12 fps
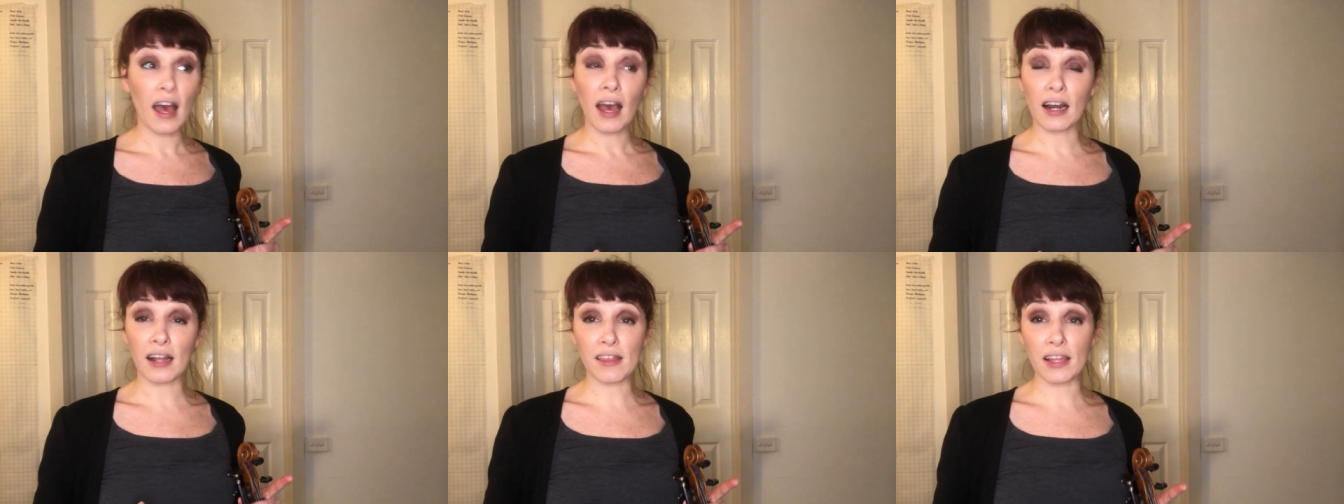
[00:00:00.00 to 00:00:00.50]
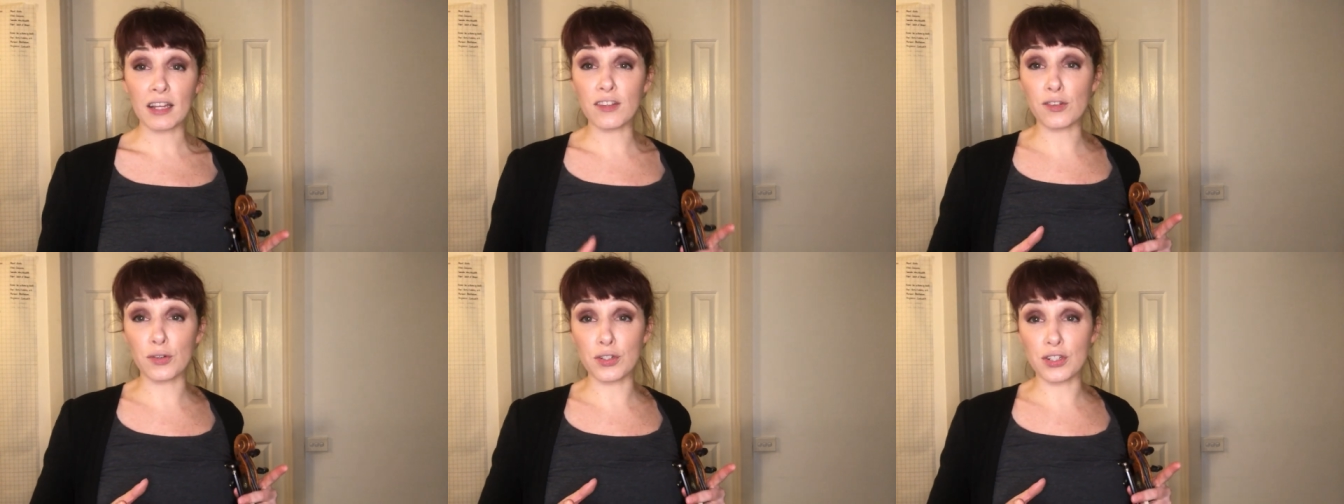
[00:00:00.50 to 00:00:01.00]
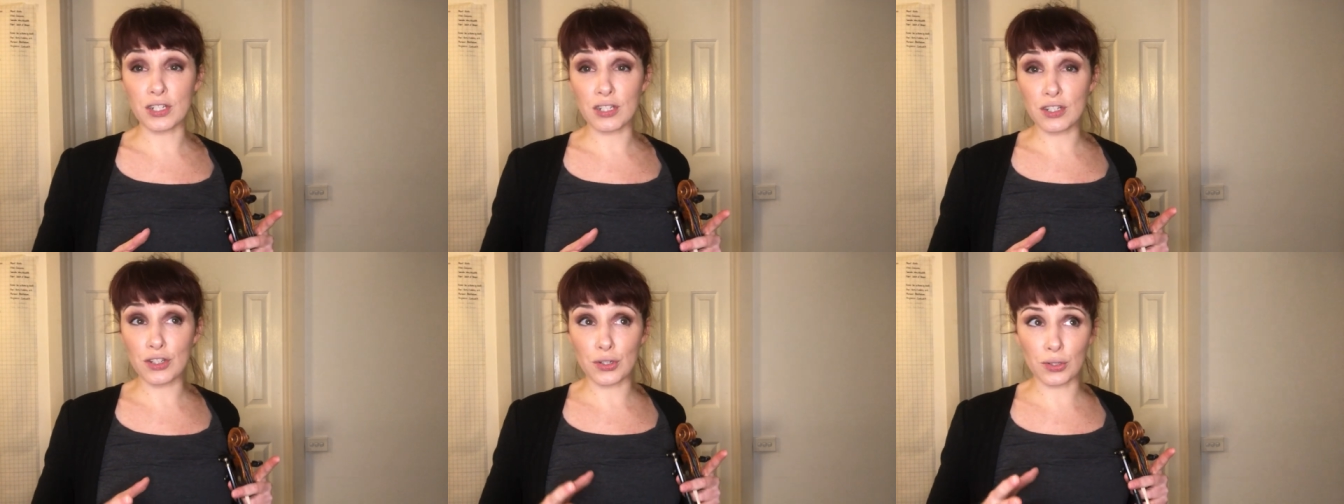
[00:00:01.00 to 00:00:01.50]
and I think it's good
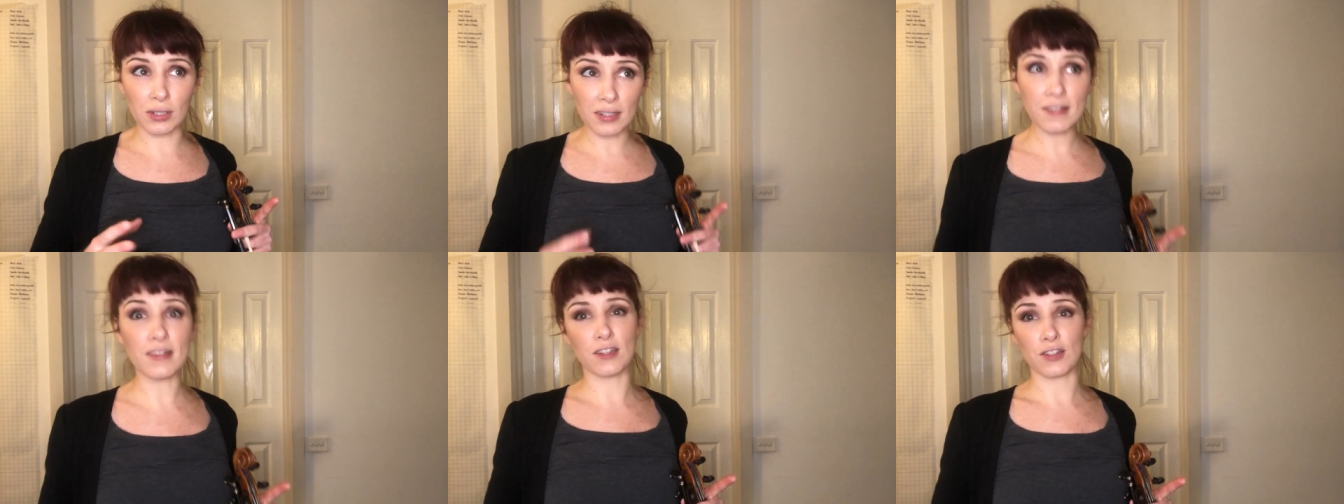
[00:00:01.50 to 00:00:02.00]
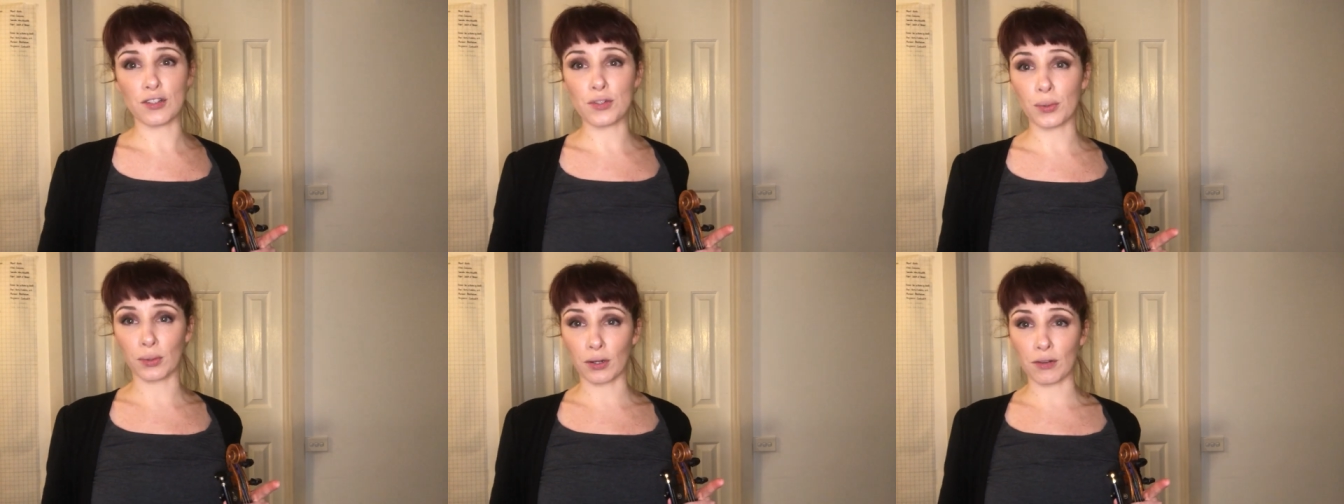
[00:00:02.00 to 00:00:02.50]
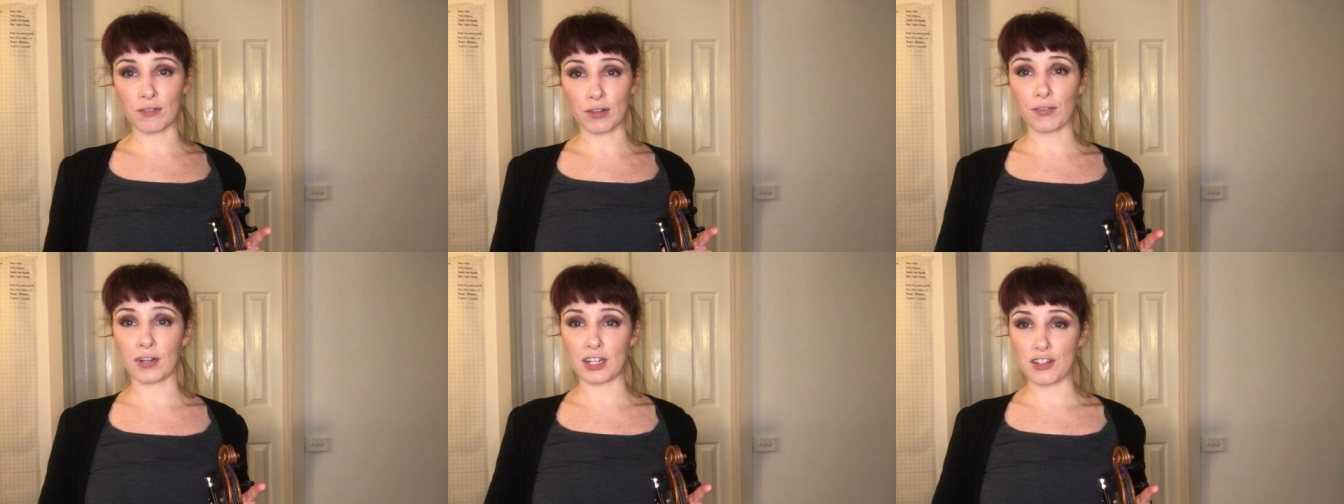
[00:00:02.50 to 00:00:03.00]
to listen to a lot of
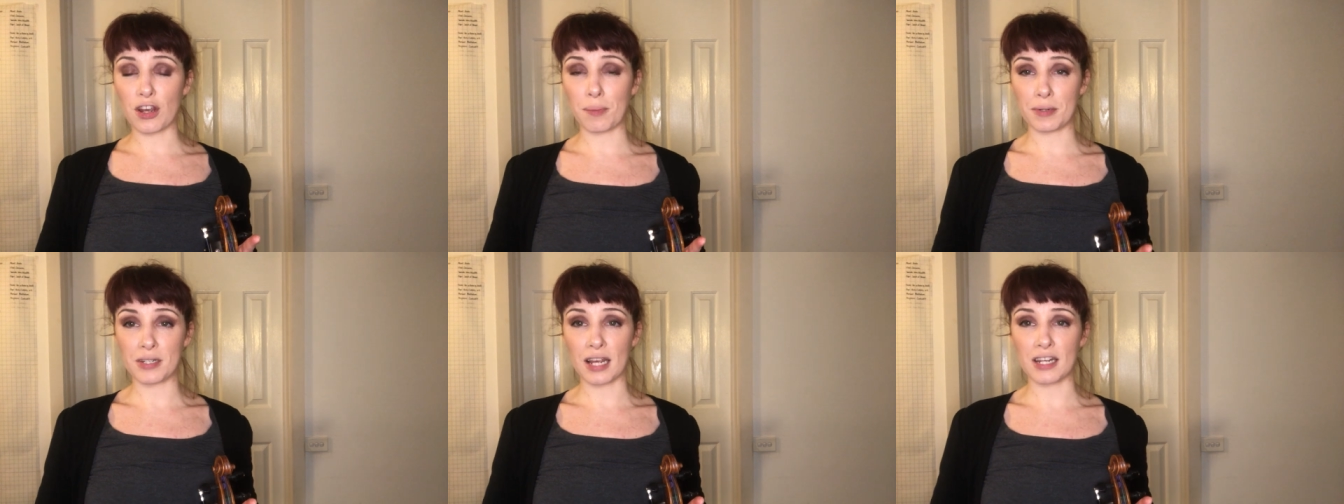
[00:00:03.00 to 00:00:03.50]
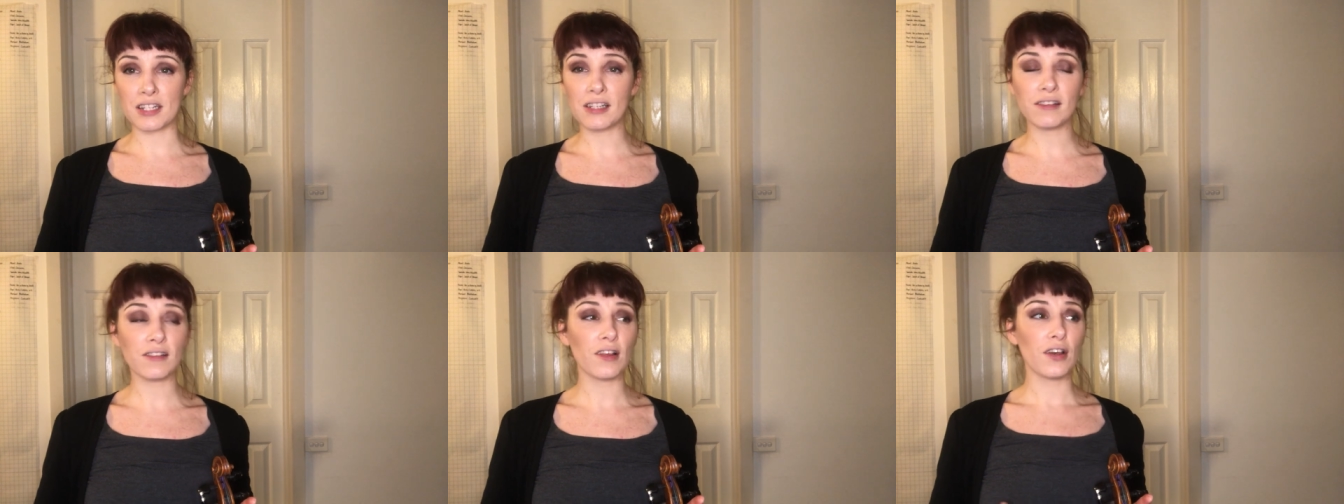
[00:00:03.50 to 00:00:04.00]
different interpretations